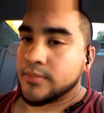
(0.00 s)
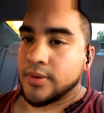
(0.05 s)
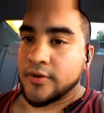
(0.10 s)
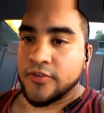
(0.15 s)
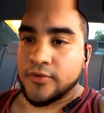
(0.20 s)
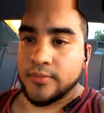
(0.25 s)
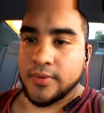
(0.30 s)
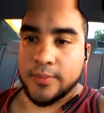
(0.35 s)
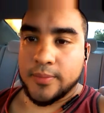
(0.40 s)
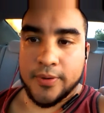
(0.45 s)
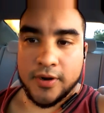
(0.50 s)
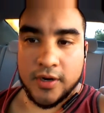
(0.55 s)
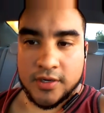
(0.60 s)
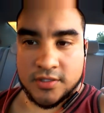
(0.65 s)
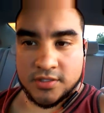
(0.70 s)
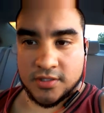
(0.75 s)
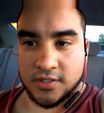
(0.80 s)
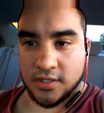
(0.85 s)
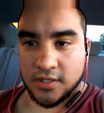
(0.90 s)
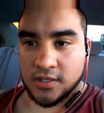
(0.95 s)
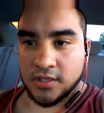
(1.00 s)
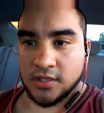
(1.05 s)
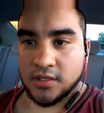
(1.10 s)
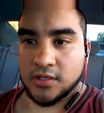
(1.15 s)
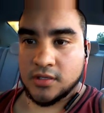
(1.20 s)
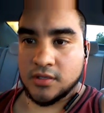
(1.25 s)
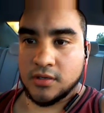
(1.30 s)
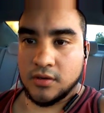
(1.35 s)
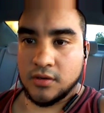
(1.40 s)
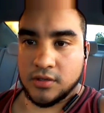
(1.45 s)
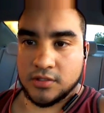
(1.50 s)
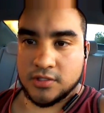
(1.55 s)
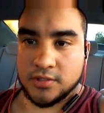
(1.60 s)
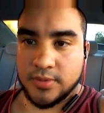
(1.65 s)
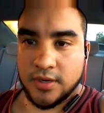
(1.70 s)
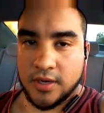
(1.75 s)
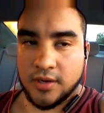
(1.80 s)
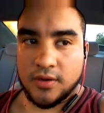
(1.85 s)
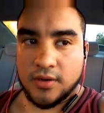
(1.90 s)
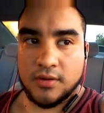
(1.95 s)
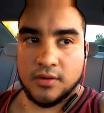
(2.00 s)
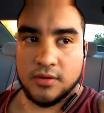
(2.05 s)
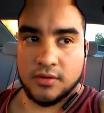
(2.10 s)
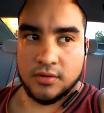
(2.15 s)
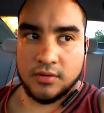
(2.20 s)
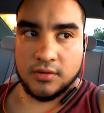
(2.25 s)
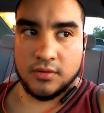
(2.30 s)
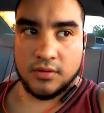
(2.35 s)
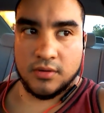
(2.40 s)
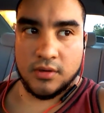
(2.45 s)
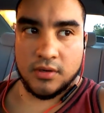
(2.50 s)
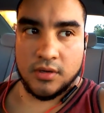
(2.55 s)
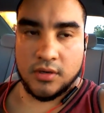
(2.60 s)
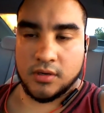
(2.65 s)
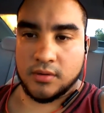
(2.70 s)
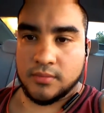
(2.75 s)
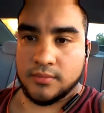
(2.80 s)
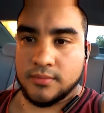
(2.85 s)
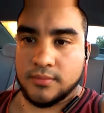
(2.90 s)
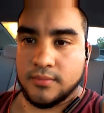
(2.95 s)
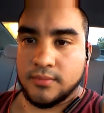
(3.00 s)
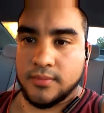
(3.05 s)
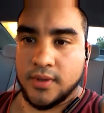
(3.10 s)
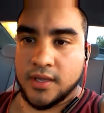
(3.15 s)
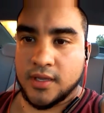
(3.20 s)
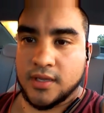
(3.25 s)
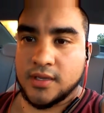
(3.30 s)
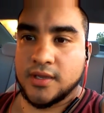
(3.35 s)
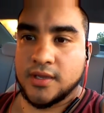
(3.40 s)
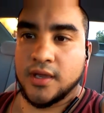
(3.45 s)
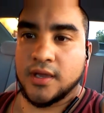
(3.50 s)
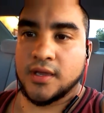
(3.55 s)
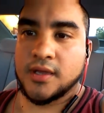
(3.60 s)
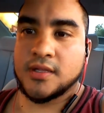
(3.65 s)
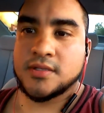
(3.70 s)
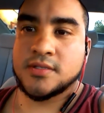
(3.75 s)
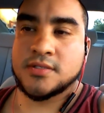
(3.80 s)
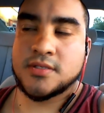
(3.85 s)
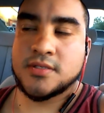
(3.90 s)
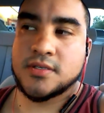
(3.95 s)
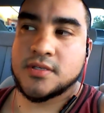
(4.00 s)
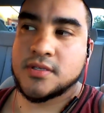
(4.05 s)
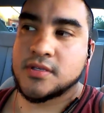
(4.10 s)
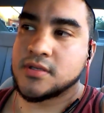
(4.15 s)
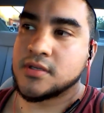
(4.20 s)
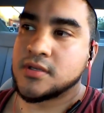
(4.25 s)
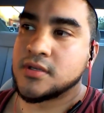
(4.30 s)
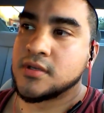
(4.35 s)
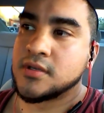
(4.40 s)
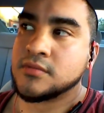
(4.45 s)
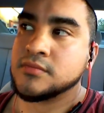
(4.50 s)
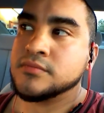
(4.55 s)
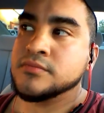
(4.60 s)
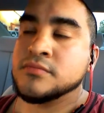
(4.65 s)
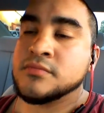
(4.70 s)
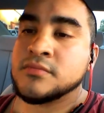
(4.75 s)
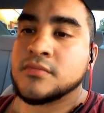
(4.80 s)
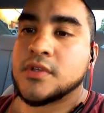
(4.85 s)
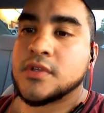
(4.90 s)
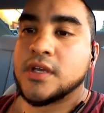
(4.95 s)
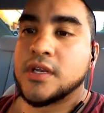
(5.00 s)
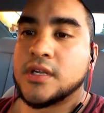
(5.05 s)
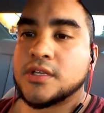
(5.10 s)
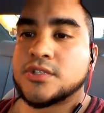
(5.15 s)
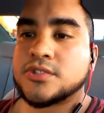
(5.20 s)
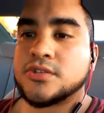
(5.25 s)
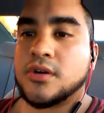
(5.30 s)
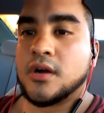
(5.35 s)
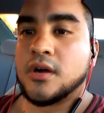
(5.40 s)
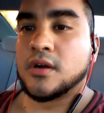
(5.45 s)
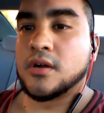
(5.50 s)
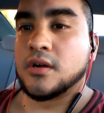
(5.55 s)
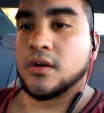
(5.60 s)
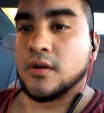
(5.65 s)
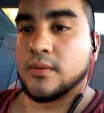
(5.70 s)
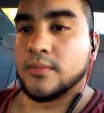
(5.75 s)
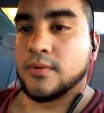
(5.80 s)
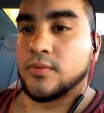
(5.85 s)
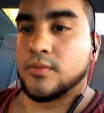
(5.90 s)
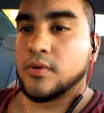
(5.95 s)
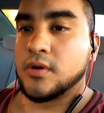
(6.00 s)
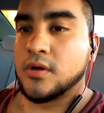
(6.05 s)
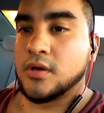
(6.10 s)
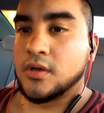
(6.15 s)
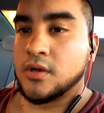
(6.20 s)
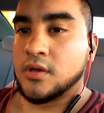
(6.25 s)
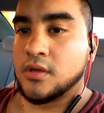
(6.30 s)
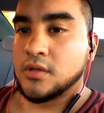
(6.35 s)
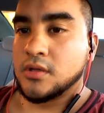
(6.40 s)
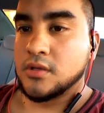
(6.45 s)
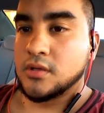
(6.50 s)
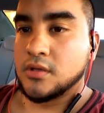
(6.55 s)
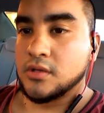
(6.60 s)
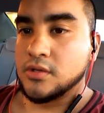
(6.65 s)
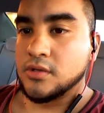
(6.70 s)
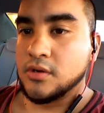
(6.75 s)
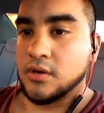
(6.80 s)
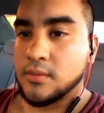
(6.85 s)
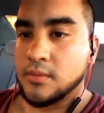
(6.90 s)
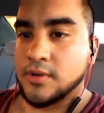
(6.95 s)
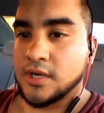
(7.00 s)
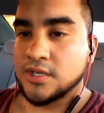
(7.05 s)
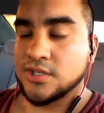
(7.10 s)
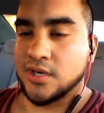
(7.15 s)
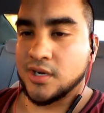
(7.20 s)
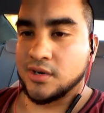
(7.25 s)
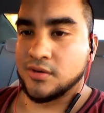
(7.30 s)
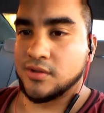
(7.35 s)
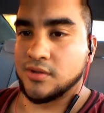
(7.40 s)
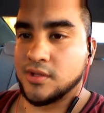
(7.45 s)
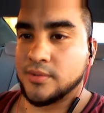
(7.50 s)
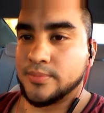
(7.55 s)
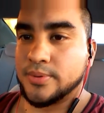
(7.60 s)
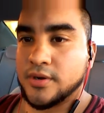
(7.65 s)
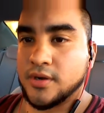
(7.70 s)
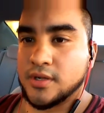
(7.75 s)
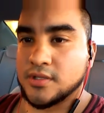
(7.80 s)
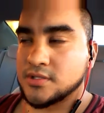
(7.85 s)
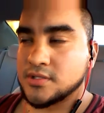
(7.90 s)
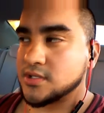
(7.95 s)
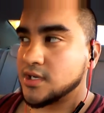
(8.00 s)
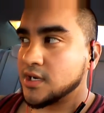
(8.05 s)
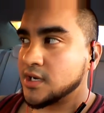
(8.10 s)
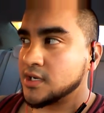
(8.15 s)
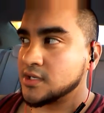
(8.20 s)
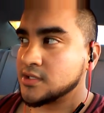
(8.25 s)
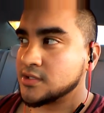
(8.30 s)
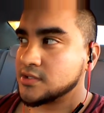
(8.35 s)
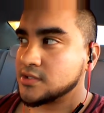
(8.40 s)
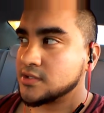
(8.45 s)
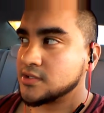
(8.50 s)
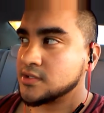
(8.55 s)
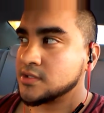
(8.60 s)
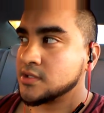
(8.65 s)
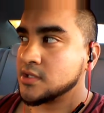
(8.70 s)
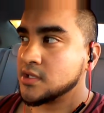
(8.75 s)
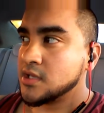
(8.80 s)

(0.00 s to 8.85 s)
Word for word: but for me personally, you know, it's about uh, making gains, getting stronger. Number one, you know, I'm not trying to really put on size